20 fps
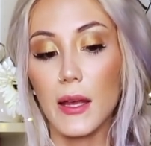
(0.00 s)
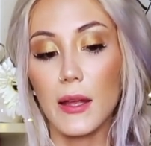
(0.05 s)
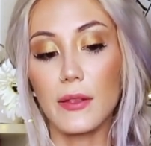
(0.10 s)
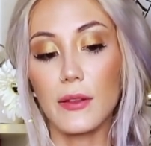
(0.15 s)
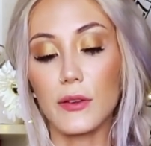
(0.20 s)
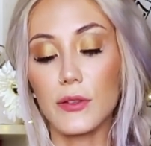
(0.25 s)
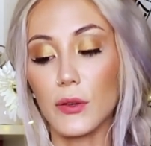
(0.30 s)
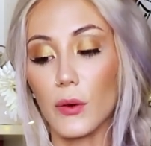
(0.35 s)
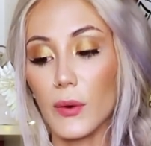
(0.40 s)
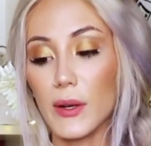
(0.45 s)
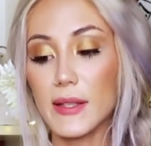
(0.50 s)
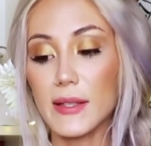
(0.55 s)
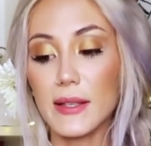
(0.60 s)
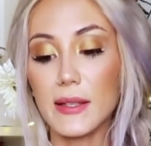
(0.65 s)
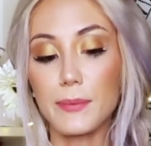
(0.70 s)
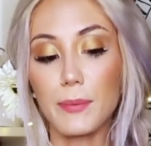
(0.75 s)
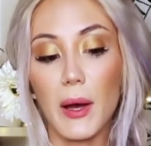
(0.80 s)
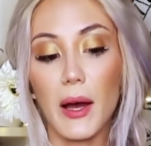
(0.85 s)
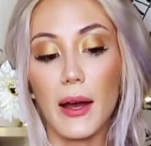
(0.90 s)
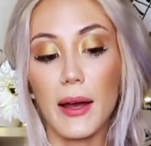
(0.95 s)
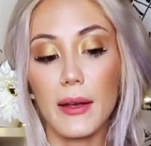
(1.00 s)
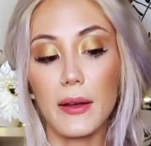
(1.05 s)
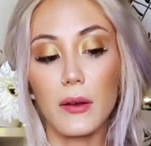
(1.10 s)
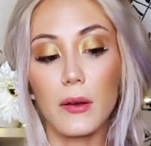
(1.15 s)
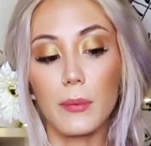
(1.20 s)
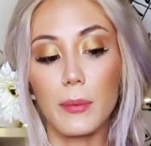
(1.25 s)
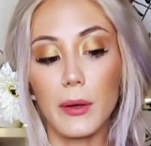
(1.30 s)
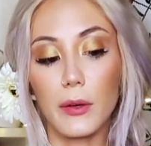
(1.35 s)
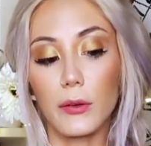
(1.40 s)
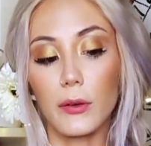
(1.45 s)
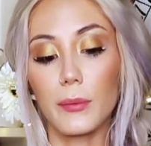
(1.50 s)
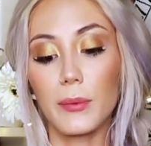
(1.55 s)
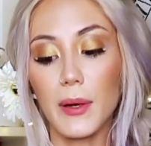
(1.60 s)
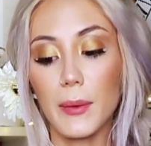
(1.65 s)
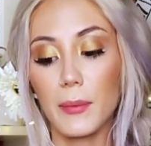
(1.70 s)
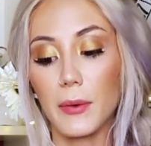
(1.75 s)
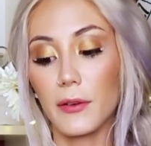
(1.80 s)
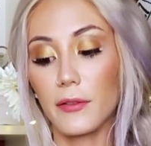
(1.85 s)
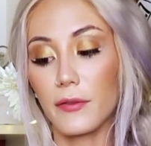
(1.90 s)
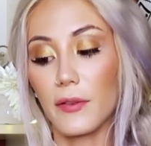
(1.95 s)
There's always this pile, but group
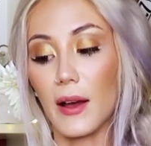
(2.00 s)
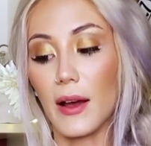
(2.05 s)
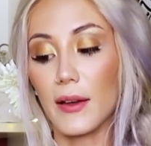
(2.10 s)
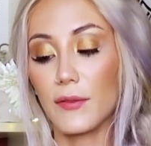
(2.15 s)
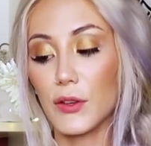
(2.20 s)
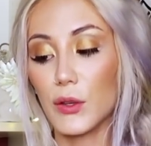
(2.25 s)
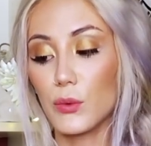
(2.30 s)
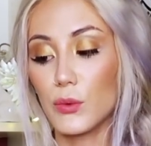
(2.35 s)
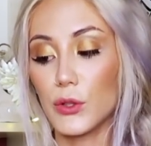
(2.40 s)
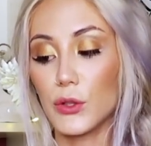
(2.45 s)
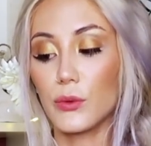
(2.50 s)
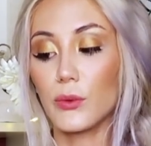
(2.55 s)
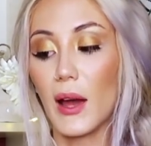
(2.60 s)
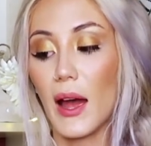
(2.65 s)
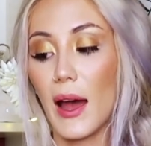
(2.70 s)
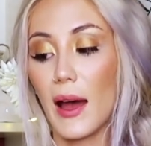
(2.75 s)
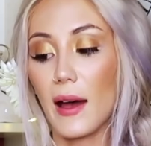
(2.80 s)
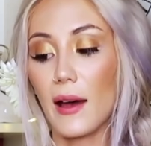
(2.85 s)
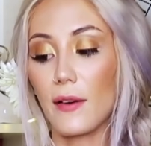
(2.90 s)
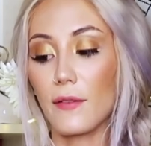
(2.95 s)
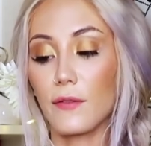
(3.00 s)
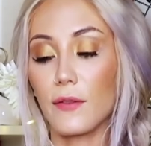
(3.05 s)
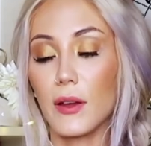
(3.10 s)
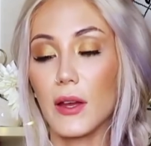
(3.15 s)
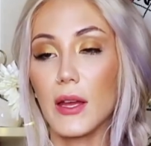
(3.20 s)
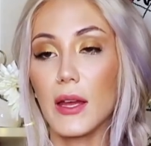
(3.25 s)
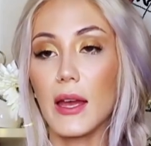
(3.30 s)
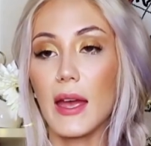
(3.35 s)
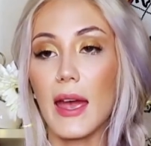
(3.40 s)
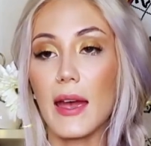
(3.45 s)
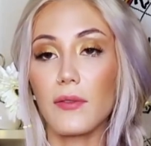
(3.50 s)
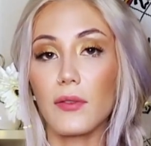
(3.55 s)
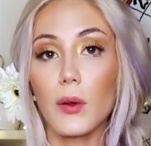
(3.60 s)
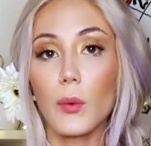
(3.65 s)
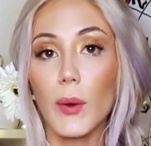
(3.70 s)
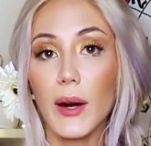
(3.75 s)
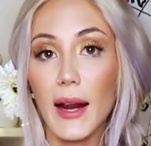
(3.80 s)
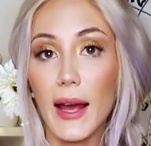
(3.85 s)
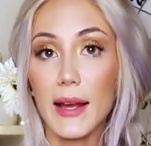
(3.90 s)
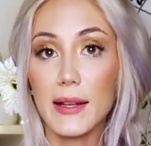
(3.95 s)
number 5, you do have,
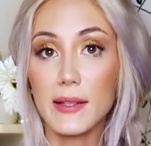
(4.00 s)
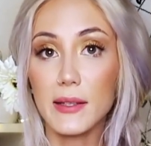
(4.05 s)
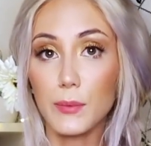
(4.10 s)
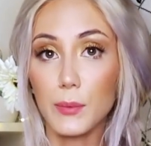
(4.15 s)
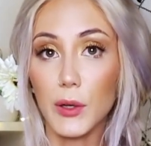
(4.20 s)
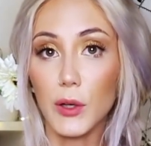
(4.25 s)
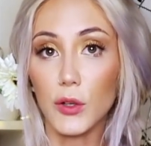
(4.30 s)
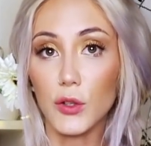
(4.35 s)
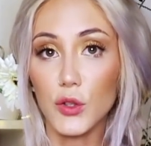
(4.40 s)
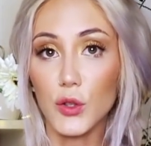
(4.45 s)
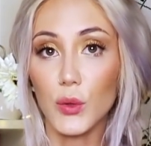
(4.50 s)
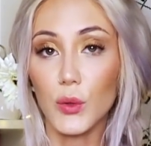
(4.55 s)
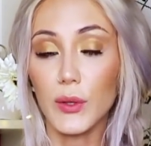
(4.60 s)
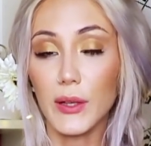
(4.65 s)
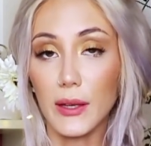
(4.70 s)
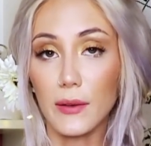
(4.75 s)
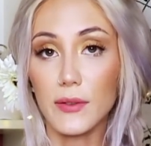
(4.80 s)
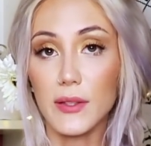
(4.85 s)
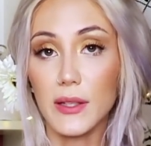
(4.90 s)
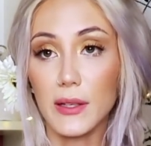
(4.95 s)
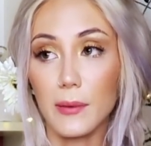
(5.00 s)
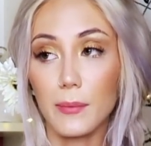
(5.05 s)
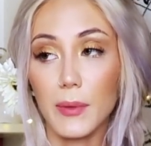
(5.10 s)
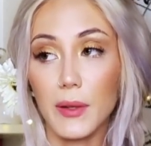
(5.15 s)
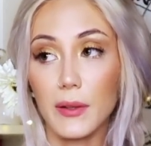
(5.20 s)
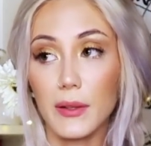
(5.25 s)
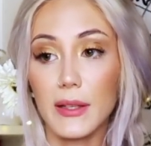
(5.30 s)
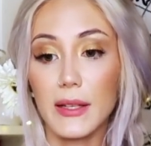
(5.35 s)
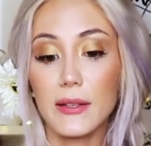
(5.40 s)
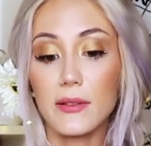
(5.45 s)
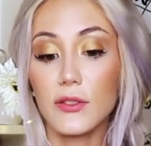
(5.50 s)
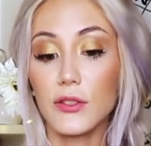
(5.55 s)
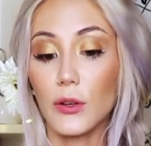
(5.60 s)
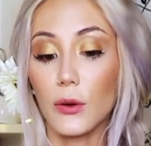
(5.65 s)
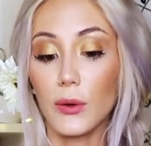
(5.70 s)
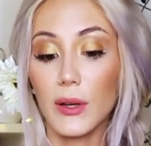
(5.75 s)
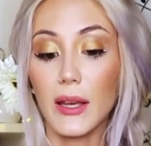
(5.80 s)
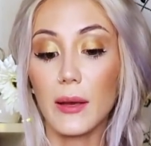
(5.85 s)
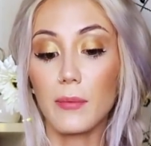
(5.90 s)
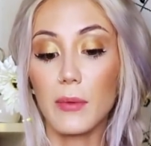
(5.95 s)
everyone has spiritual gifts and abilities.
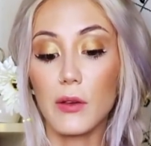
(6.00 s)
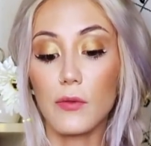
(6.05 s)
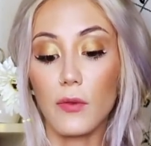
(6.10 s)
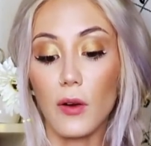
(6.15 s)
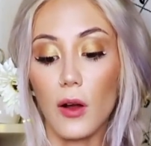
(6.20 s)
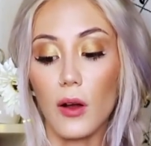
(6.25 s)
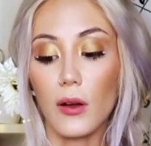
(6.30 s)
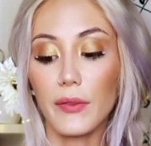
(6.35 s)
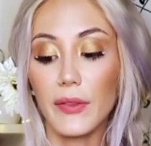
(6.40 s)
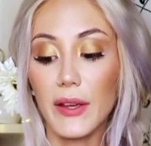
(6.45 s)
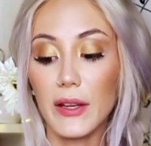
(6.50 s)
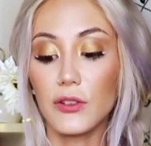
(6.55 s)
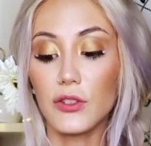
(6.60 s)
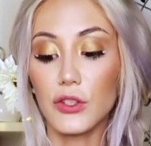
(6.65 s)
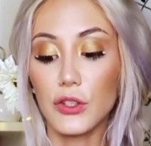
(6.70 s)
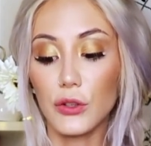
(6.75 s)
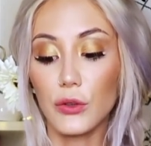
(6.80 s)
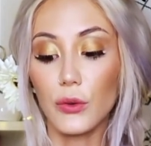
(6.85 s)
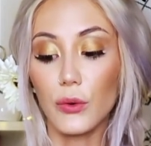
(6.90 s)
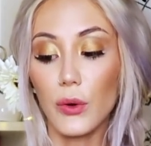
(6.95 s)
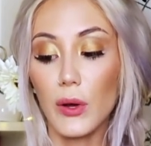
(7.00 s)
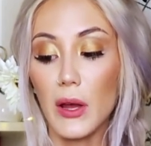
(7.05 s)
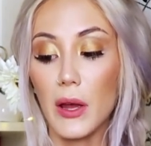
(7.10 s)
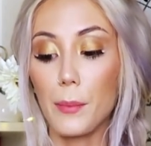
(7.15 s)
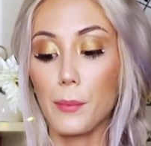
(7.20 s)
Don't get me wrong, they do.